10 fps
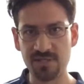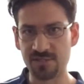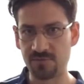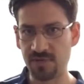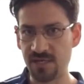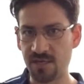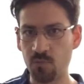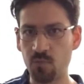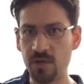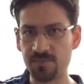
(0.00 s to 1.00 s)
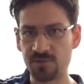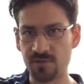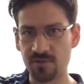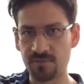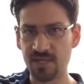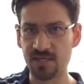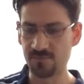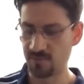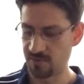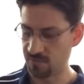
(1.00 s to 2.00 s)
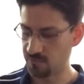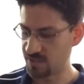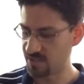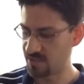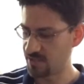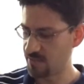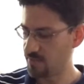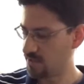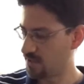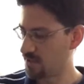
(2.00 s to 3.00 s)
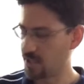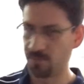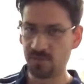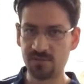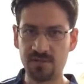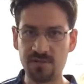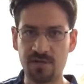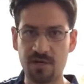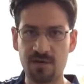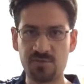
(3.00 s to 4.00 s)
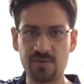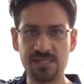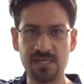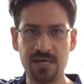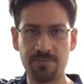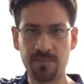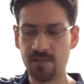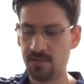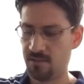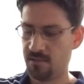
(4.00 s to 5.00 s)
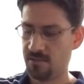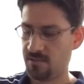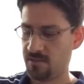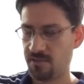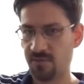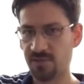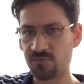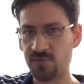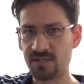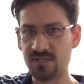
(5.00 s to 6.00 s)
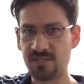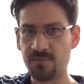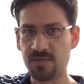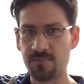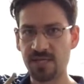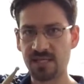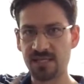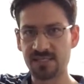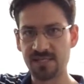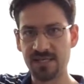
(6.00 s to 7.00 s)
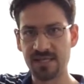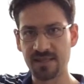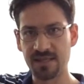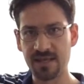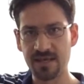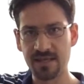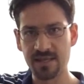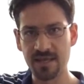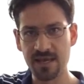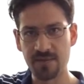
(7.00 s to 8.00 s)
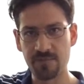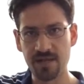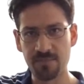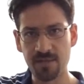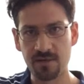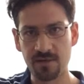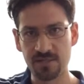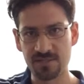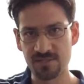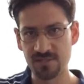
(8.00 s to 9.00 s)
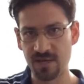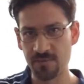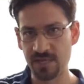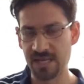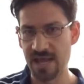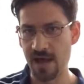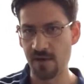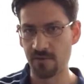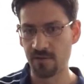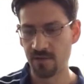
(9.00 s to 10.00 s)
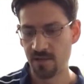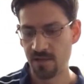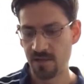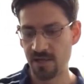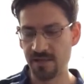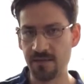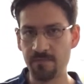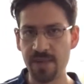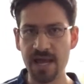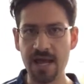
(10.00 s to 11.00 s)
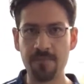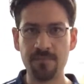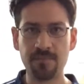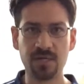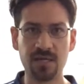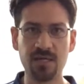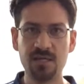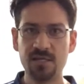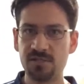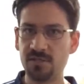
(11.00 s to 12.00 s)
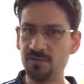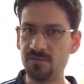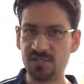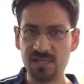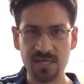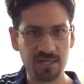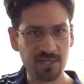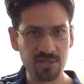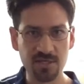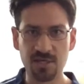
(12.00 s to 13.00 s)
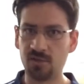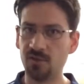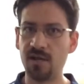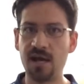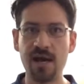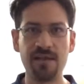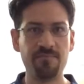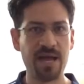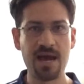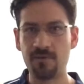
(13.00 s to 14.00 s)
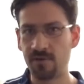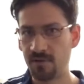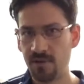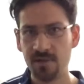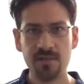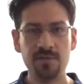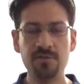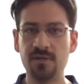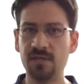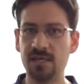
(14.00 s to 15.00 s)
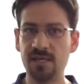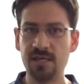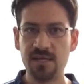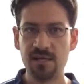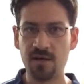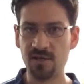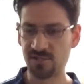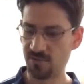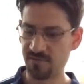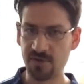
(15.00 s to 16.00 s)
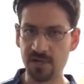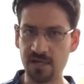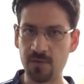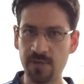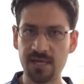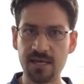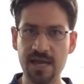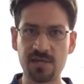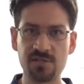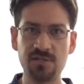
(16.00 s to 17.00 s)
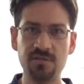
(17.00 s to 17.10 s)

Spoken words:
It's creating a whip stroke because what the wrist is coming, the elbow, the arm's raising up. This wrist is coming up like this, and then at the end, right up it's coming down, and then bam. Okay, so you just get a lot of power. You can get also a very quick action.